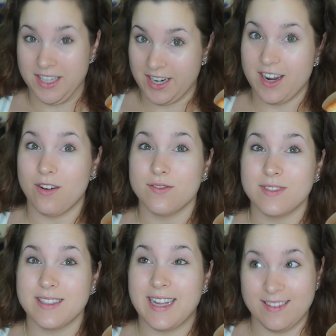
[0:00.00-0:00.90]
you know,
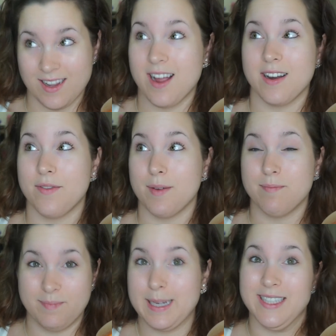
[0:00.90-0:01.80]
he's kind of
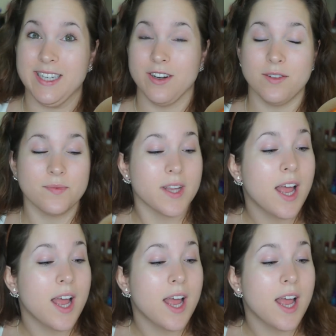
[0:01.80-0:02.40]
a big deal.